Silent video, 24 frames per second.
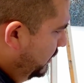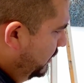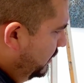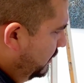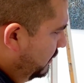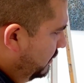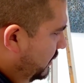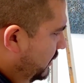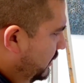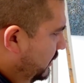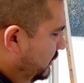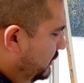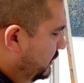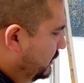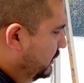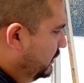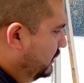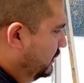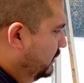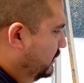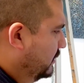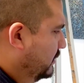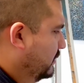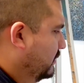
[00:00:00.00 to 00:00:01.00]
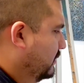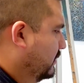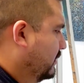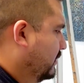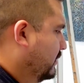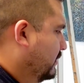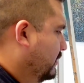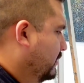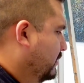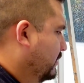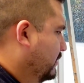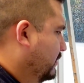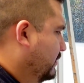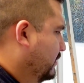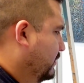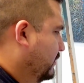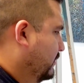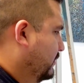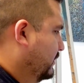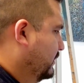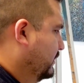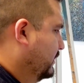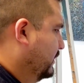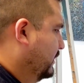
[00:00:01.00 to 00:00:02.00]
right? So
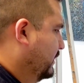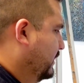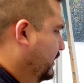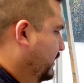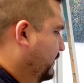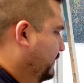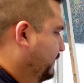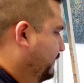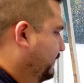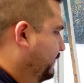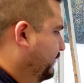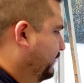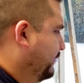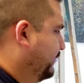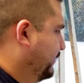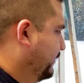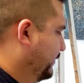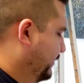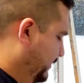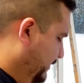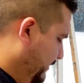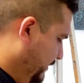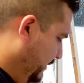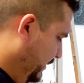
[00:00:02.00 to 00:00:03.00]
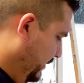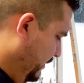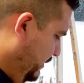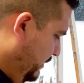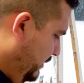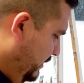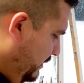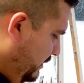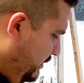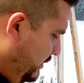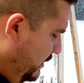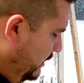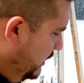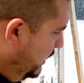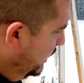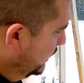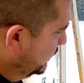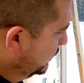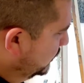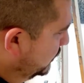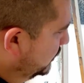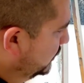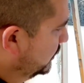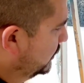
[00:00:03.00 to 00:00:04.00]
you see that? I
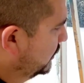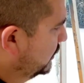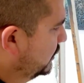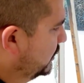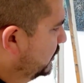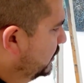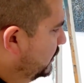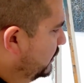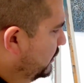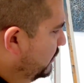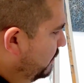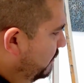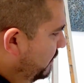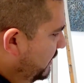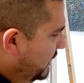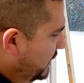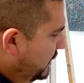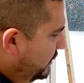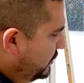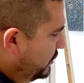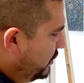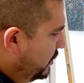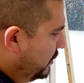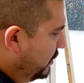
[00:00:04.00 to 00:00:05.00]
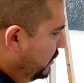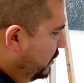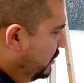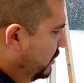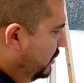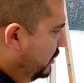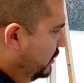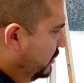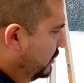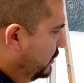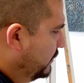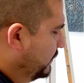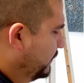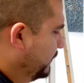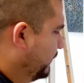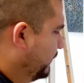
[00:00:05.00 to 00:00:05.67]
just make a darker color,